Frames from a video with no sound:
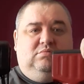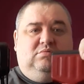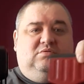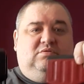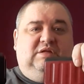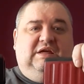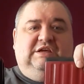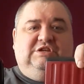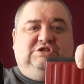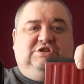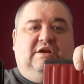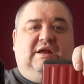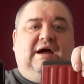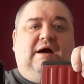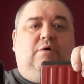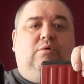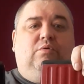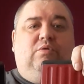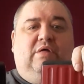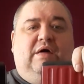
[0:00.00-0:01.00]
these are
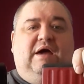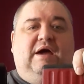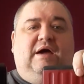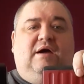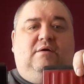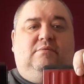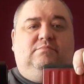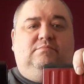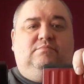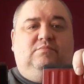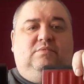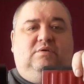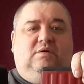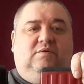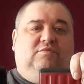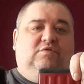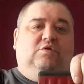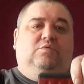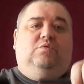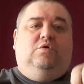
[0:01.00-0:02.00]
out there,
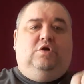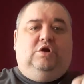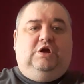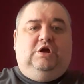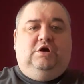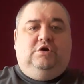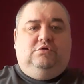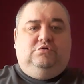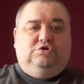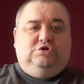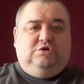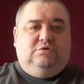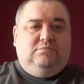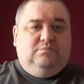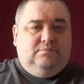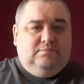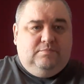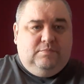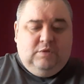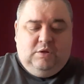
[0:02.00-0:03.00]
if you want to use them,
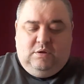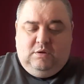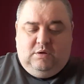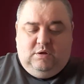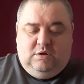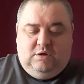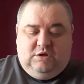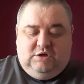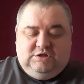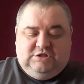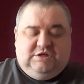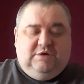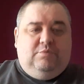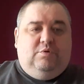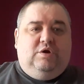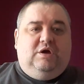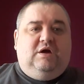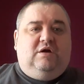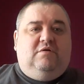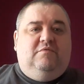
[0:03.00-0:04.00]
see
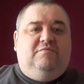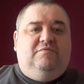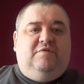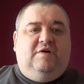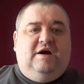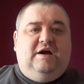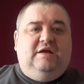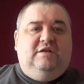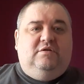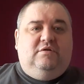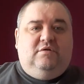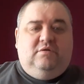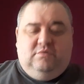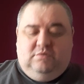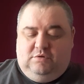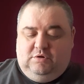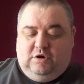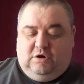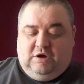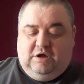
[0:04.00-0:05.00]
what you can find
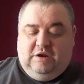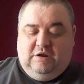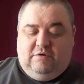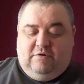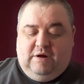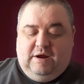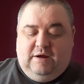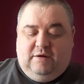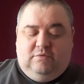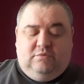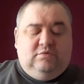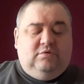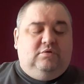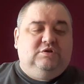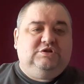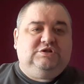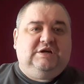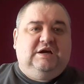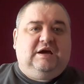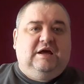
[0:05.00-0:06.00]
knocking around on
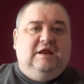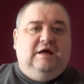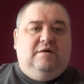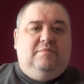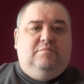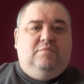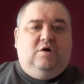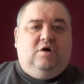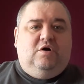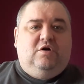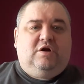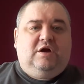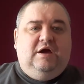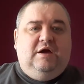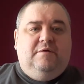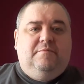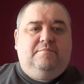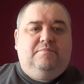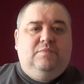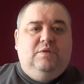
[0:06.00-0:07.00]
the second-hand
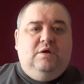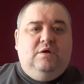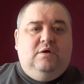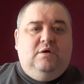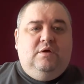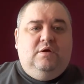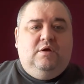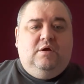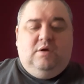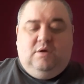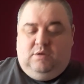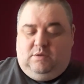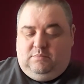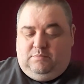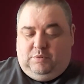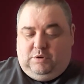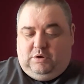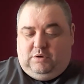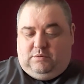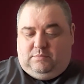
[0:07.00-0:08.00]
market.
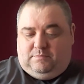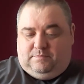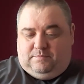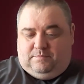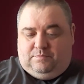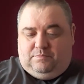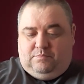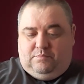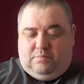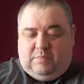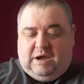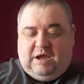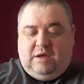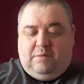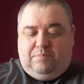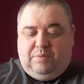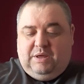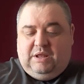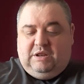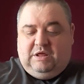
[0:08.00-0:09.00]
But my
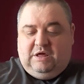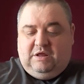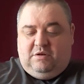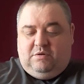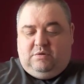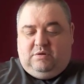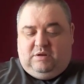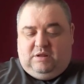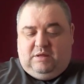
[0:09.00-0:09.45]
opinion